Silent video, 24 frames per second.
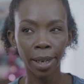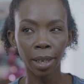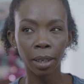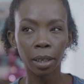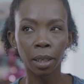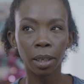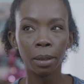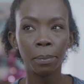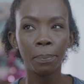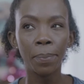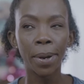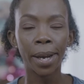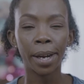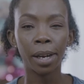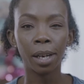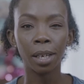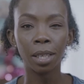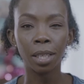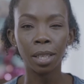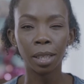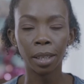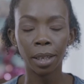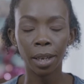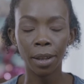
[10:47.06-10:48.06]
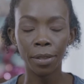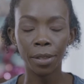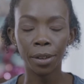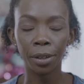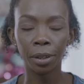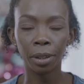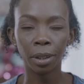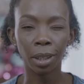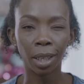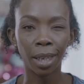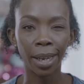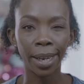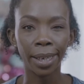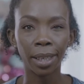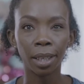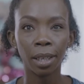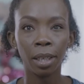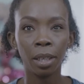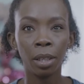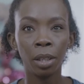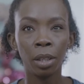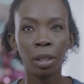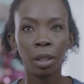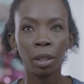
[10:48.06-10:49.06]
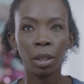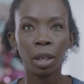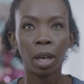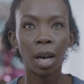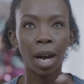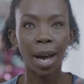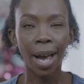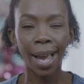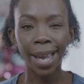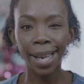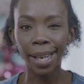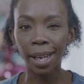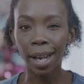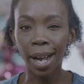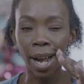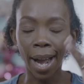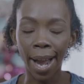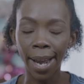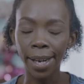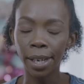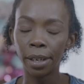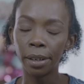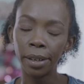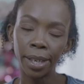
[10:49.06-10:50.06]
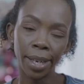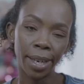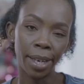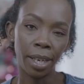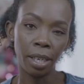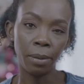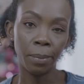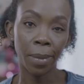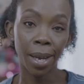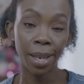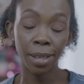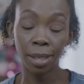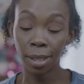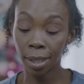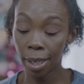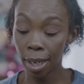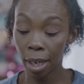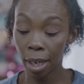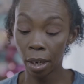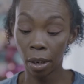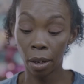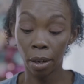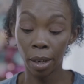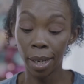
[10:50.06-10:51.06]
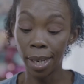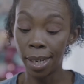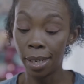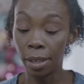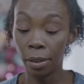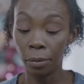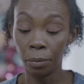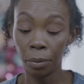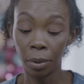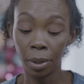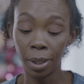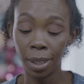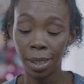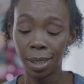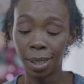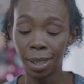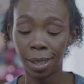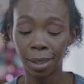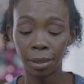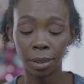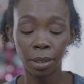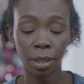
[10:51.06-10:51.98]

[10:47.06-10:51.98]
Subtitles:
compared to other like higher end mascara, and it really does.